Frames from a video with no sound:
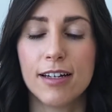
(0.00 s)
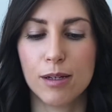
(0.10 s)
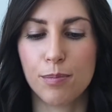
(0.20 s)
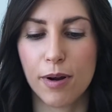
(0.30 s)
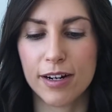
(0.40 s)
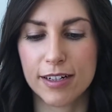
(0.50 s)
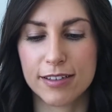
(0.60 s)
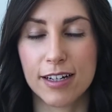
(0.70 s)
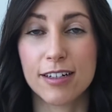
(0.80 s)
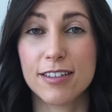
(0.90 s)
the product
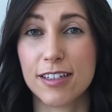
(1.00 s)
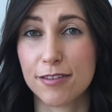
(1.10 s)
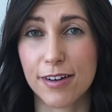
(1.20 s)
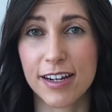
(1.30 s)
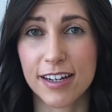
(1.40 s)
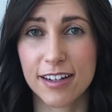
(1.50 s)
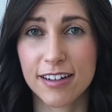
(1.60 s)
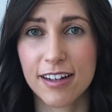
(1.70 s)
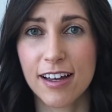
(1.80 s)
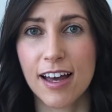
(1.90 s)
starts
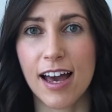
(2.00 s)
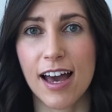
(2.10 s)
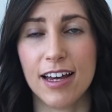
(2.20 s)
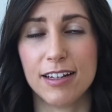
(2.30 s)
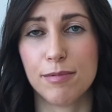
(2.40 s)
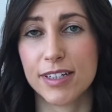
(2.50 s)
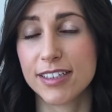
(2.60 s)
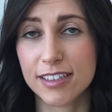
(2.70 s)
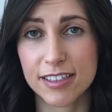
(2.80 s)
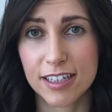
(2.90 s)
degrading and
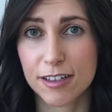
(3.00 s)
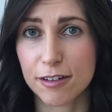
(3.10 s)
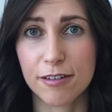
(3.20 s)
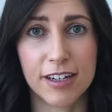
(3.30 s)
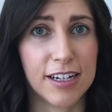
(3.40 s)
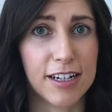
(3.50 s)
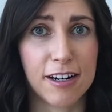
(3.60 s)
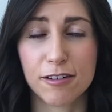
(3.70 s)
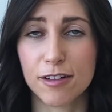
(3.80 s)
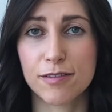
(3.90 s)
bacteria can grow in it and
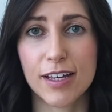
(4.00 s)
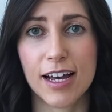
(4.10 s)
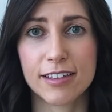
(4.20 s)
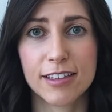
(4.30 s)
all of that.